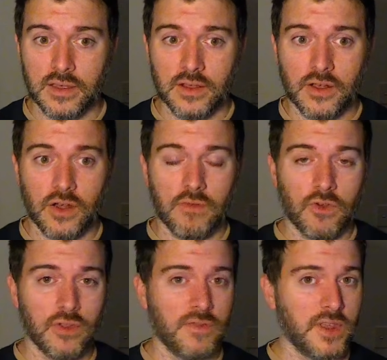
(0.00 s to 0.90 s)
of
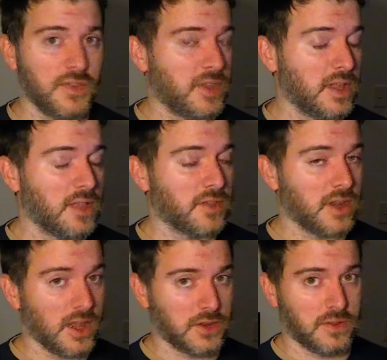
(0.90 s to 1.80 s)
all of these TLS
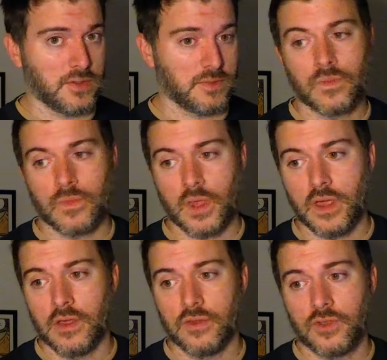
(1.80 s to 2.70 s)
connections.
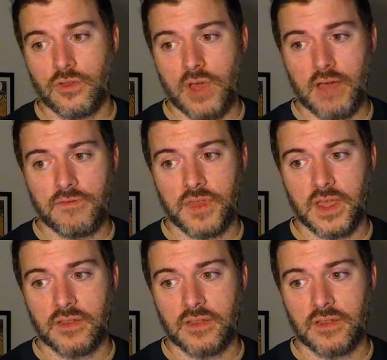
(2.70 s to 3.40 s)
So you have things